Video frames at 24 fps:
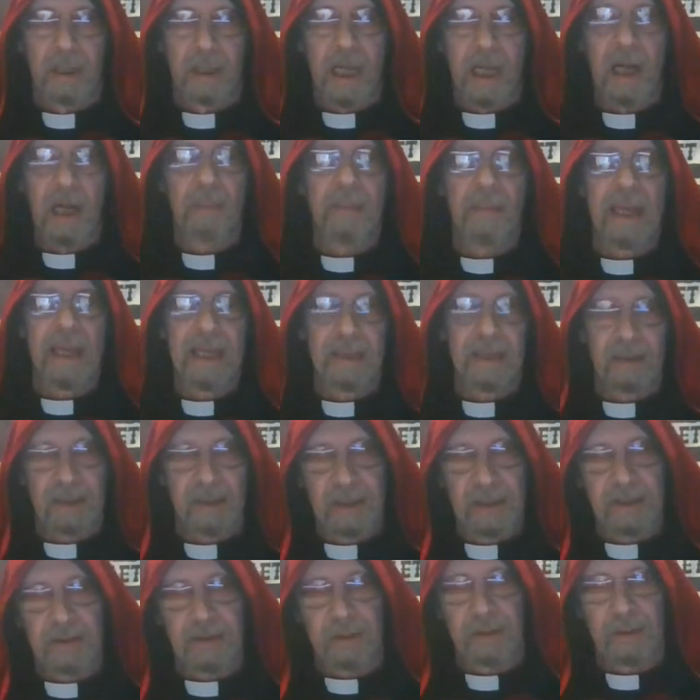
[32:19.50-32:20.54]
I'm a
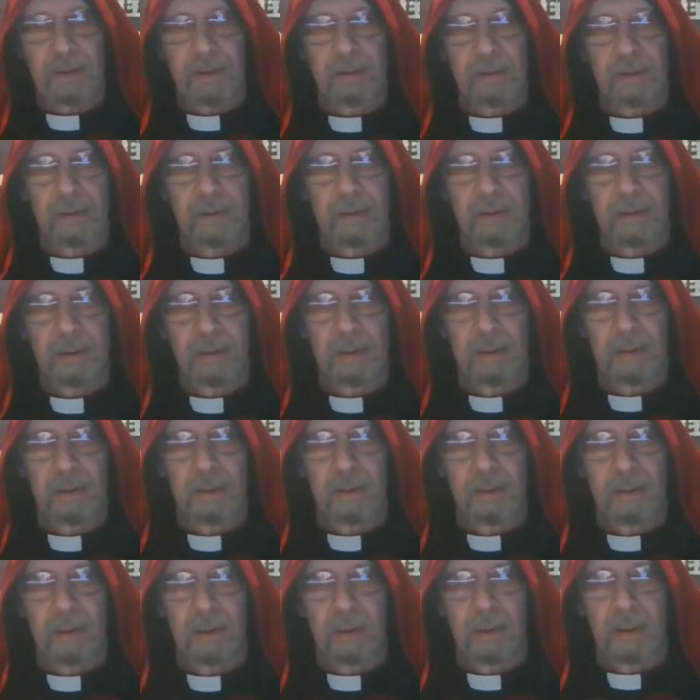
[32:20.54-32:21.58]
leader.
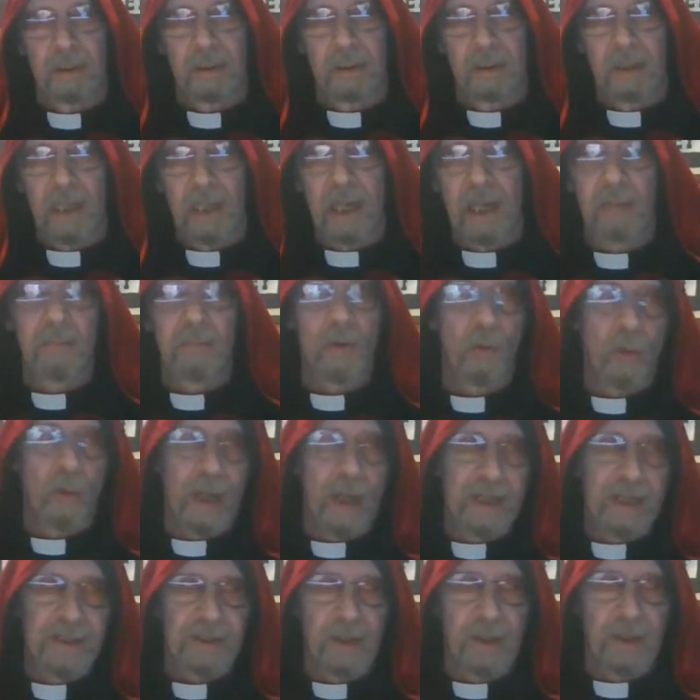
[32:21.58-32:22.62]
I'm a
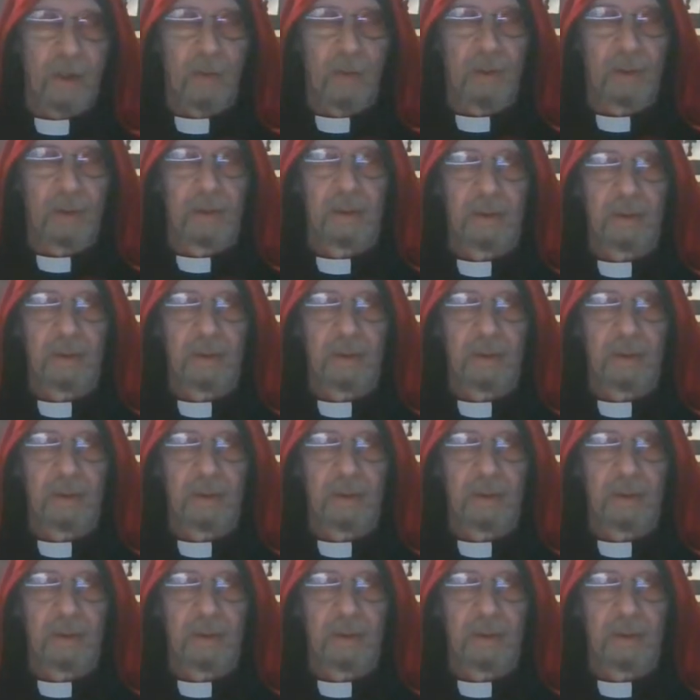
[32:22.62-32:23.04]
way shower.